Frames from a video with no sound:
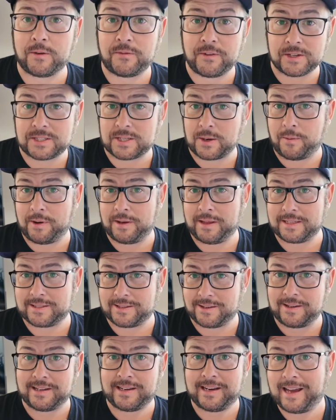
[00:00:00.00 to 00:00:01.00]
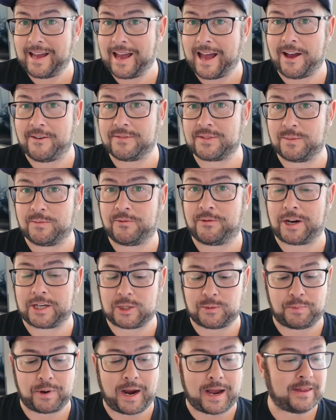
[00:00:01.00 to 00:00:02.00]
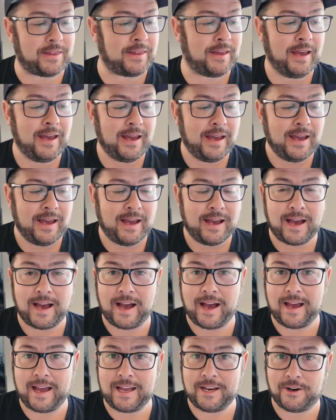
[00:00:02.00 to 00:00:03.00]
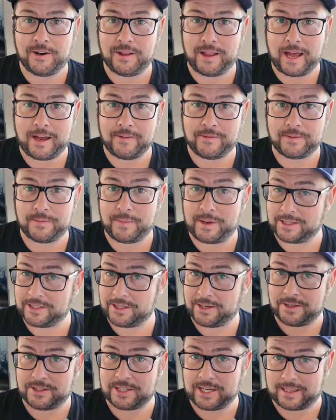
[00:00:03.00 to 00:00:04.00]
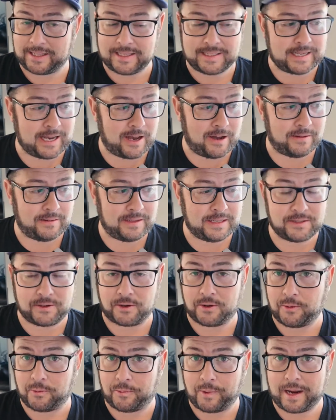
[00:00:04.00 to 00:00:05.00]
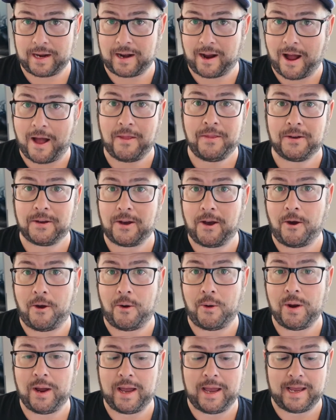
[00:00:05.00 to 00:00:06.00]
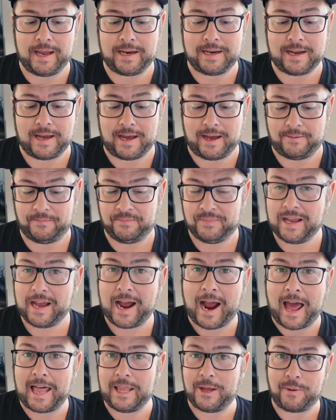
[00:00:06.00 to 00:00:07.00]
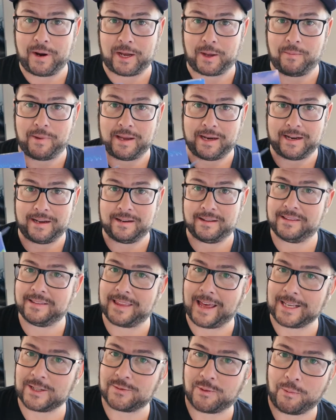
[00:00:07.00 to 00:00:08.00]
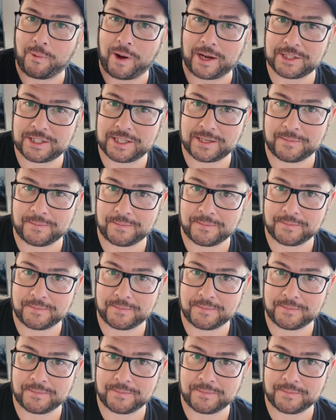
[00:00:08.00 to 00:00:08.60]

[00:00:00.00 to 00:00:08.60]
if you're someone that's looking to have some fresh breath in your life, make sure you check these out. These are great on the go, and highly recommend it. Thanks for watching.